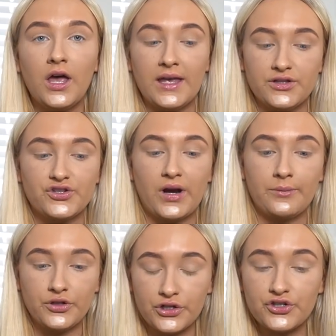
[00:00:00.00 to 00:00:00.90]

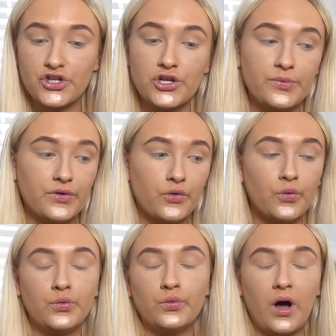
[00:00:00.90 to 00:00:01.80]
Instagram and YouTube and
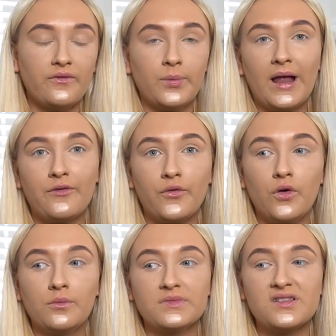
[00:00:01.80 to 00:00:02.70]
all other
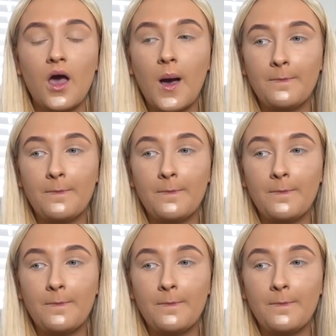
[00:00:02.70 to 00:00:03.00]
platforms,